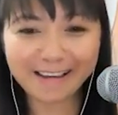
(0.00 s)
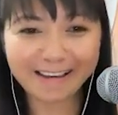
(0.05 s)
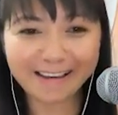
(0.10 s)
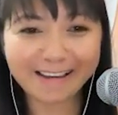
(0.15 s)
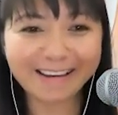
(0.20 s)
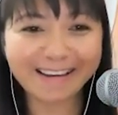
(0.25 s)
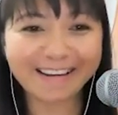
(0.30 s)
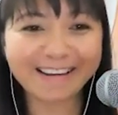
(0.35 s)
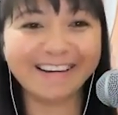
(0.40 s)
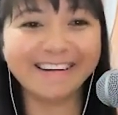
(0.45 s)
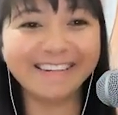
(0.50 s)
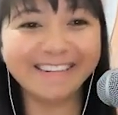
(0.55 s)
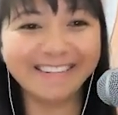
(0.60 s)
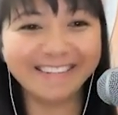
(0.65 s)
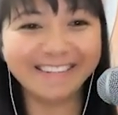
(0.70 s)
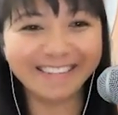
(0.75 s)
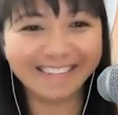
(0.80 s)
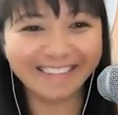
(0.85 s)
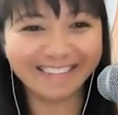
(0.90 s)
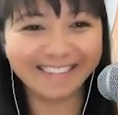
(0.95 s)

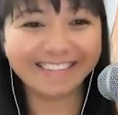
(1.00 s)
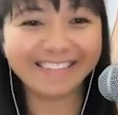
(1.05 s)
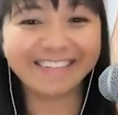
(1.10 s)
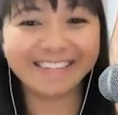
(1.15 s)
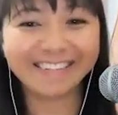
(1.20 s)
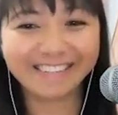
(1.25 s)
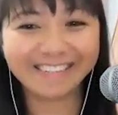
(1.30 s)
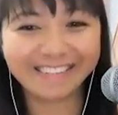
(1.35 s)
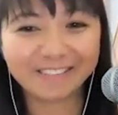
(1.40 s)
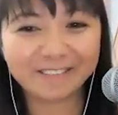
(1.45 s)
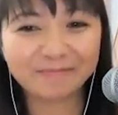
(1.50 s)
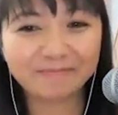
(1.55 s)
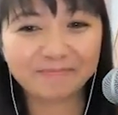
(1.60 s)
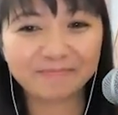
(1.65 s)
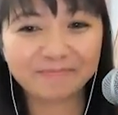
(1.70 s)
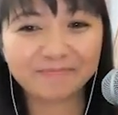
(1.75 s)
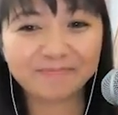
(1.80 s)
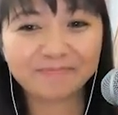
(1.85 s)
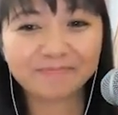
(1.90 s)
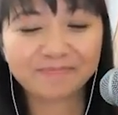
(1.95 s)

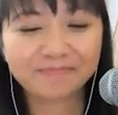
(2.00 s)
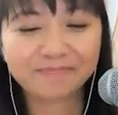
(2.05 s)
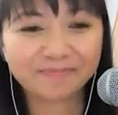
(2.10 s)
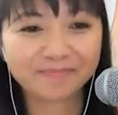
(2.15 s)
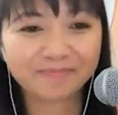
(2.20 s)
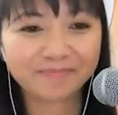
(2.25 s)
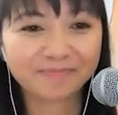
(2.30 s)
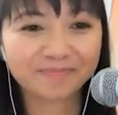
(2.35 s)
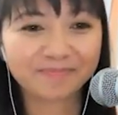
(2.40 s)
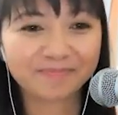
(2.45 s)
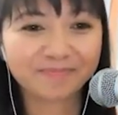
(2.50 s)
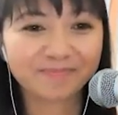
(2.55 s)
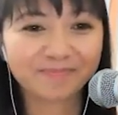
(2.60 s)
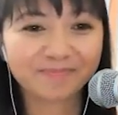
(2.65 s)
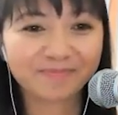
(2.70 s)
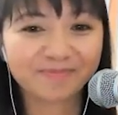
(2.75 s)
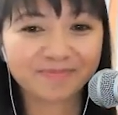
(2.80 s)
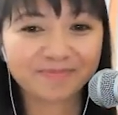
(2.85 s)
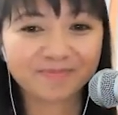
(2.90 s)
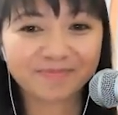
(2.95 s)

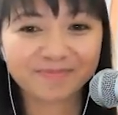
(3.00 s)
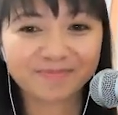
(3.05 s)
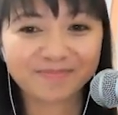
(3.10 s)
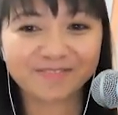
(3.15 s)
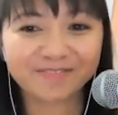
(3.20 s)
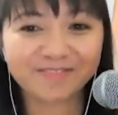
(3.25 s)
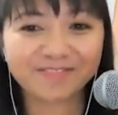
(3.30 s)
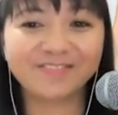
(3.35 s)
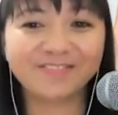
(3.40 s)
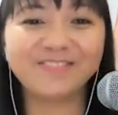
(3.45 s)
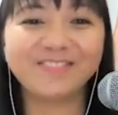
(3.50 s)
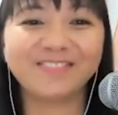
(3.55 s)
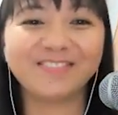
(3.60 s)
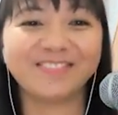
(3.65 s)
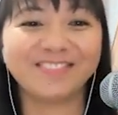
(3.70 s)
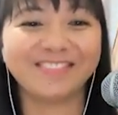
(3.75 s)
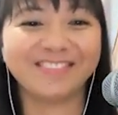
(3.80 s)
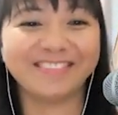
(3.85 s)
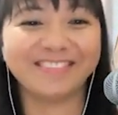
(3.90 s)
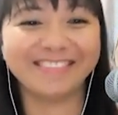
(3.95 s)

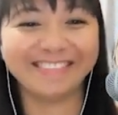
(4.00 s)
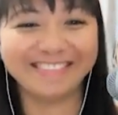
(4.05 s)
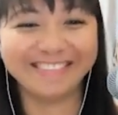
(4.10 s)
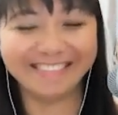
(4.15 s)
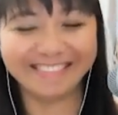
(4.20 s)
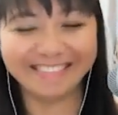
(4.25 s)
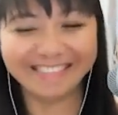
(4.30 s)
The person shown says nothing.